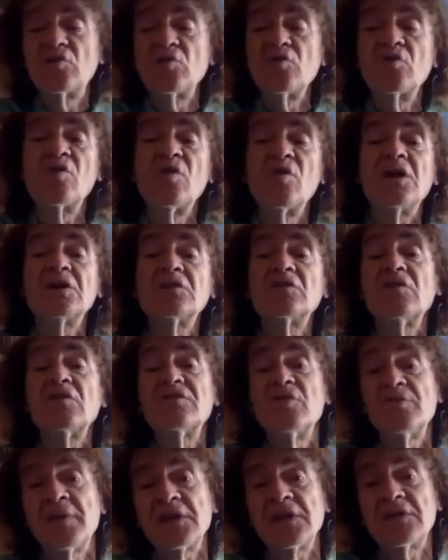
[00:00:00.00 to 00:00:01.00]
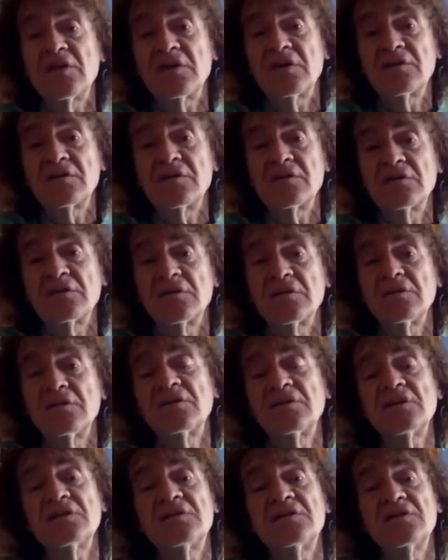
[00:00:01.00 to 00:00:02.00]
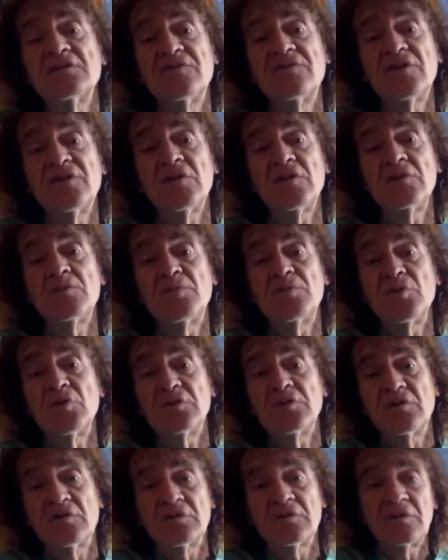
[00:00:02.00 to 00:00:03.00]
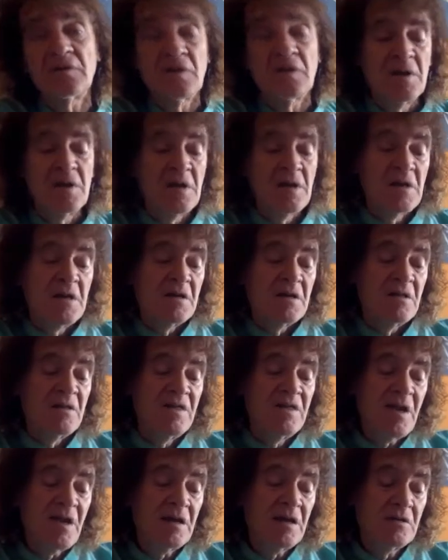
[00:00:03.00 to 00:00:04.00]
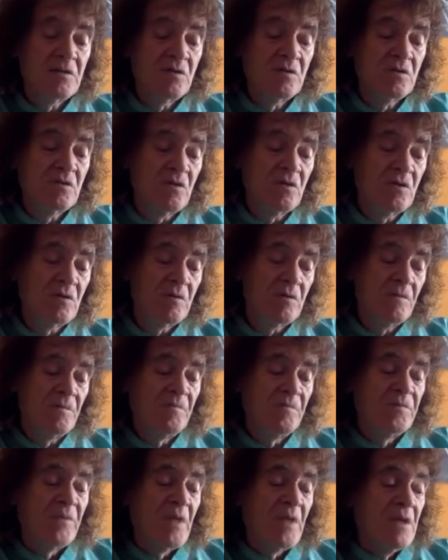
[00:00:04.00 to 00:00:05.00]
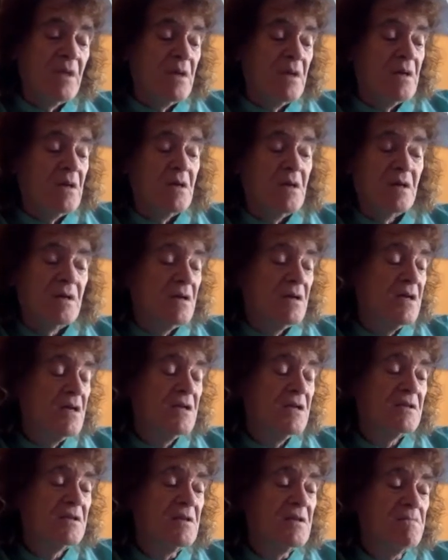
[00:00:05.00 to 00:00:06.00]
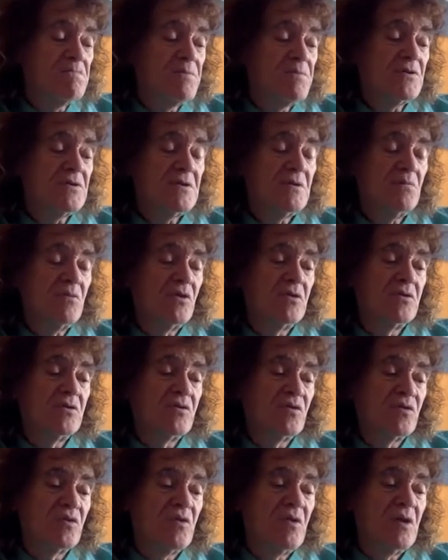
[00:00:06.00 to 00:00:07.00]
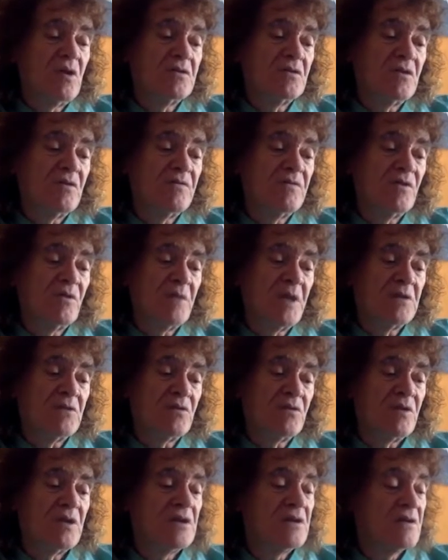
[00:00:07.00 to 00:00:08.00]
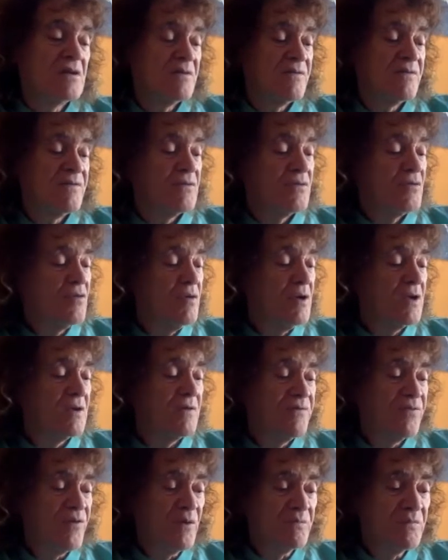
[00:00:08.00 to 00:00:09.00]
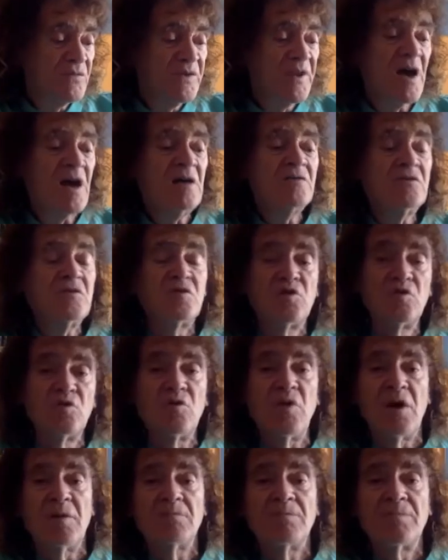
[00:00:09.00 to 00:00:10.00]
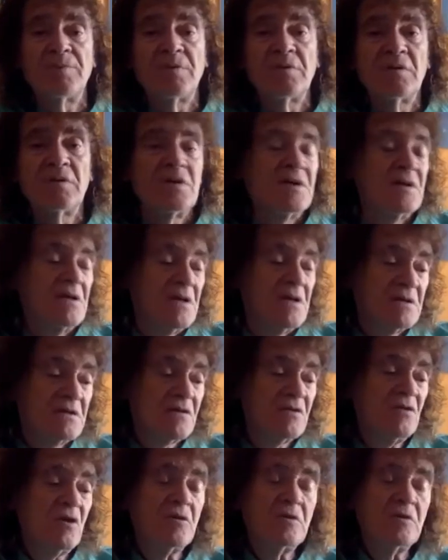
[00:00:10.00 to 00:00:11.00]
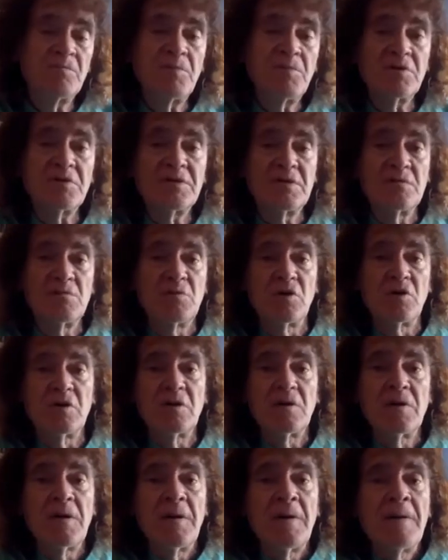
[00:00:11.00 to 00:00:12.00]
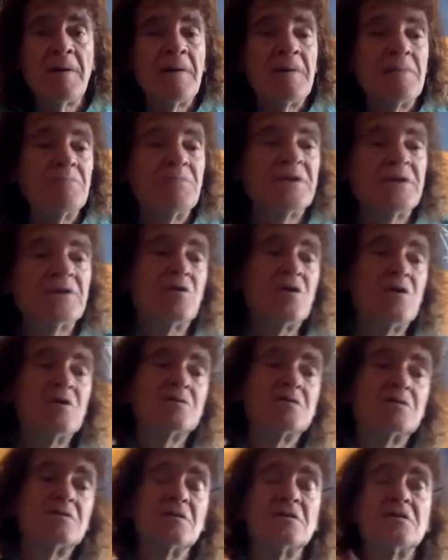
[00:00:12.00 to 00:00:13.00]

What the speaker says: to go out of the matrix. This is very important. Then, you know, it's impossible to go out of the matrix going from down to up. It's not possible because